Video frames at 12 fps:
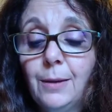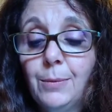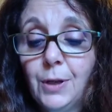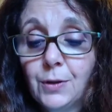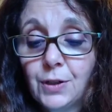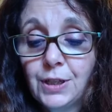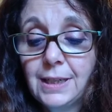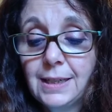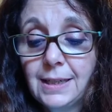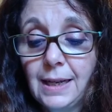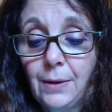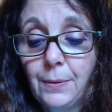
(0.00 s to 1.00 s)
Blanche sits
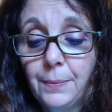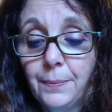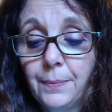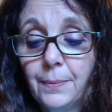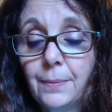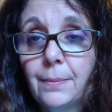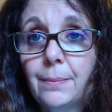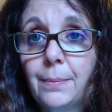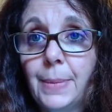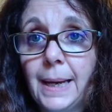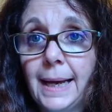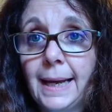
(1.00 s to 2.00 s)
down.
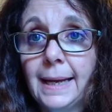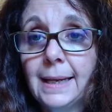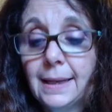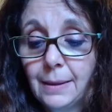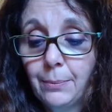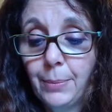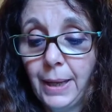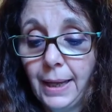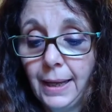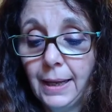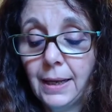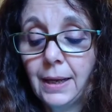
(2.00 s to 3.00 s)
Bag,
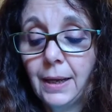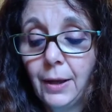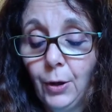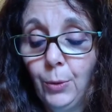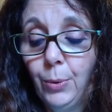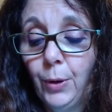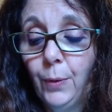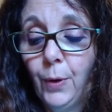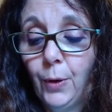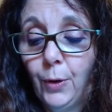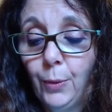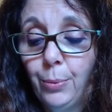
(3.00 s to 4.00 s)
pack, oboe,
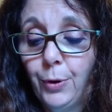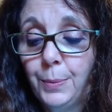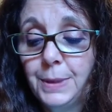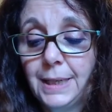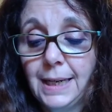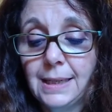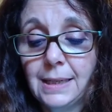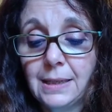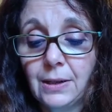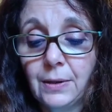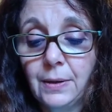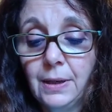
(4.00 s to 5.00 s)
all propped against her.